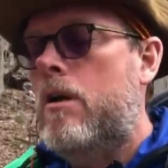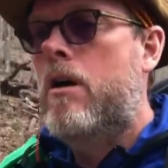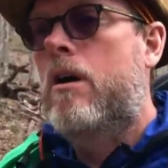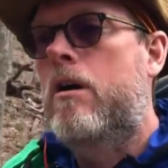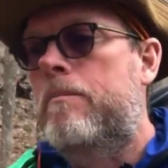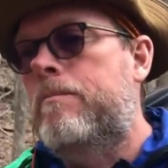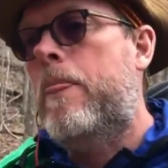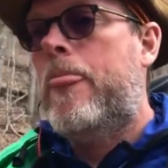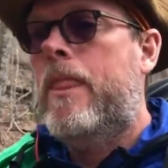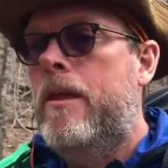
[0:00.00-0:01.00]

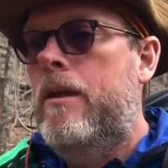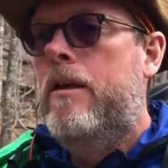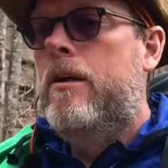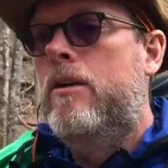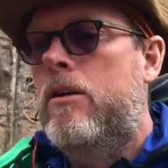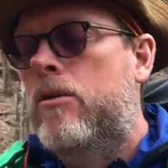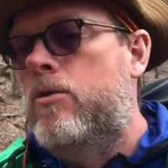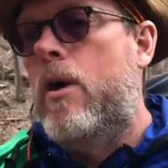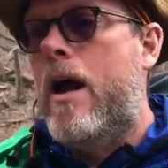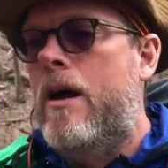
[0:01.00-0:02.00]

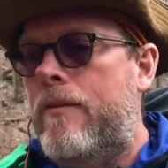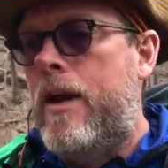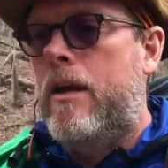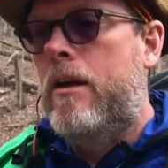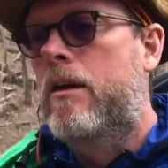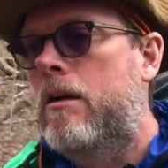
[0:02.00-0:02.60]
You have a